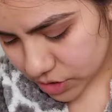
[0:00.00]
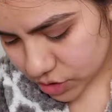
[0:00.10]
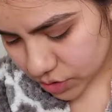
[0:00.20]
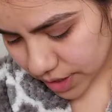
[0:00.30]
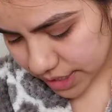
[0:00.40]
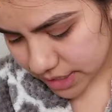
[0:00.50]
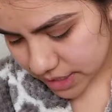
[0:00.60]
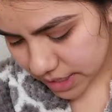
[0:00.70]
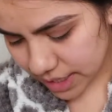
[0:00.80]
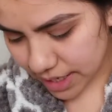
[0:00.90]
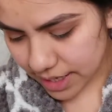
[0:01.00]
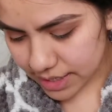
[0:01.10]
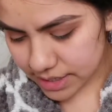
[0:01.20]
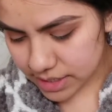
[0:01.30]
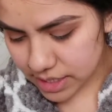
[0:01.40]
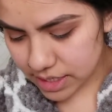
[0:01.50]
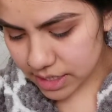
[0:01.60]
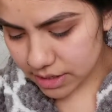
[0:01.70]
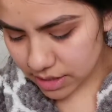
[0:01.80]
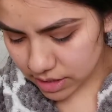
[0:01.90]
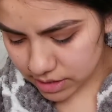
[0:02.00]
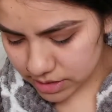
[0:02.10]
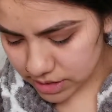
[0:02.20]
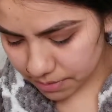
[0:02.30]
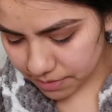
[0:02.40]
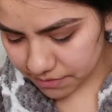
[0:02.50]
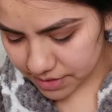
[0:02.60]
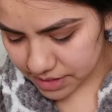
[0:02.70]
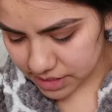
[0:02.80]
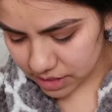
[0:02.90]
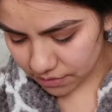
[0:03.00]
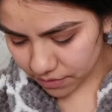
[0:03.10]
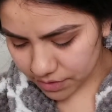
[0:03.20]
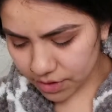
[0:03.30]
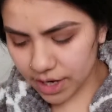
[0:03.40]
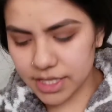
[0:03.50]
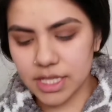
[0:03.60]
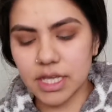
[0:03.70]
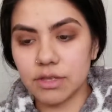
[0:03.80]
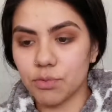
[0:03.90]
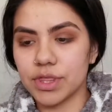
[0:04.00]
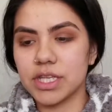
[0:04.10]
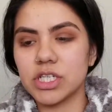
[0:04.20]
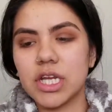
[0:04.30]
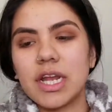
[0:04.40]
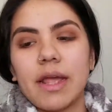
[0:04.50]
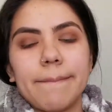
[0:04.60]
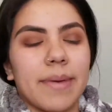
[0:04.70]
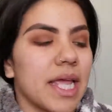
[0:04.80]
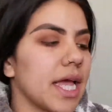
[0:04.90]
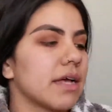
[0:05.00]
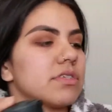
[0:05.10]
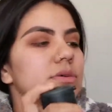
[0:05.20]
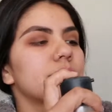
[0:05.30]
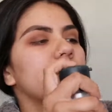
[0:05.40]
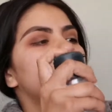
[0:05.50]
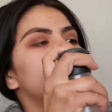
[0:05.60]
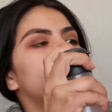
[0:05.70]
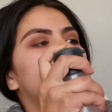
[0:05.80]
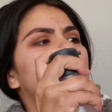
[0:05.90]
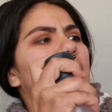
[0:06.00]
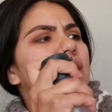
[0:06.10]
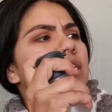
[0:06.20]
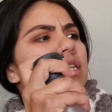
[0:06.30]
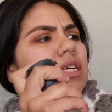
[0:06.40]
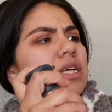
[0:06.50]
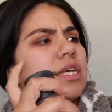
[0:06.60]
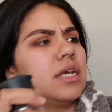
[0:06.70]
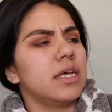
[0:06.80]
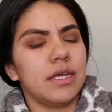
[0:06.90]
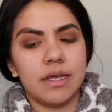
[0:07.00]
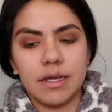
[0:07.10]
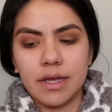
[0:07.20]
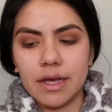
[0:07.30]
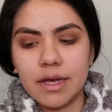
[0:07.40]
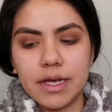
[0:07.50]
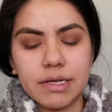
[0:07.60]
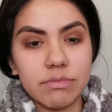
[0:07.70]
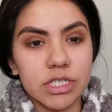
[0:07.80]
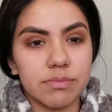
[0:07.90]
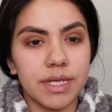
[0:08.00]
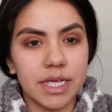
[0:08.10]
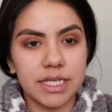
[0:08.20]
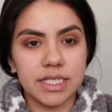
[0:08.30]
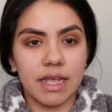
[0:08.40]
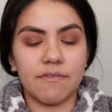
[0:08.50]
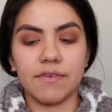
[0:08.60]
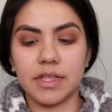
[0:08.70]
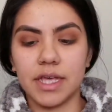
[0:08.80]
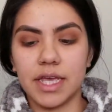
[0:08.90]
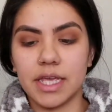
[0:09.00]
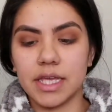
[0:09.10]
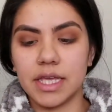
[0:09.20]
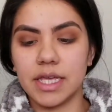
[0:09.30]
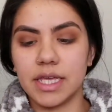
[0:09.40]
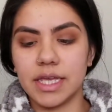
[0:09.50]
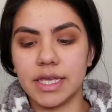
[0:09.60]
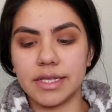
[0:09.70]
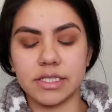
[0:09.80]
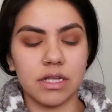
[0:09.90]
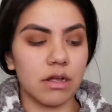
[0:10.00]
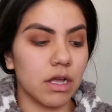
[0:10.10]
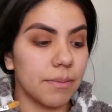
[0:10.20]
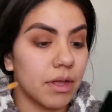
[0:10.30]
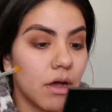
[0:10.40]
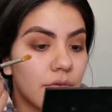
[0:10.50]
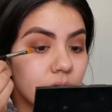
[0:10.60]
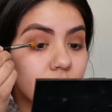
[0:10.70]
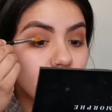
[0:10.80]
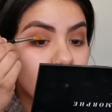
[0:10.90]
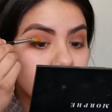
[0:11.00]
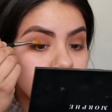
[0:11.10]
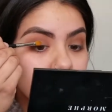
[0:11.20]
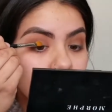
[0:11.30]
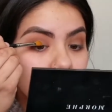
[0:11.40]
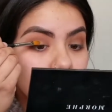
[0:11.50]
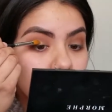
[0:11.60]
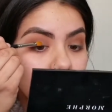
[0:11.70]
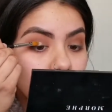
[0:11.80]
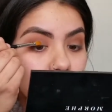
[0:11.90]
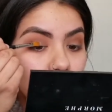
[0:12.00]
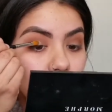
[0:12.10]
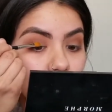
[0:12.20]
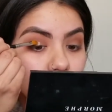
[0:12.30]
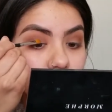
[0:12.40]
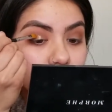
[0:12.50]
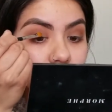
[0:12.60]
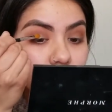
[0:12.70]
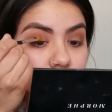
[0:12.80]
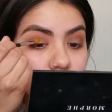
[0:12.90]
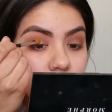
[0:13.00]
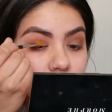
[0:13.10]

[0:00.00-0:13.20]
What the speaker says: trying to get some of this stuff on there. I think with this shade, I might have to apply it with my hands. Just because I feel like it's not coming off on the brush like I want it to.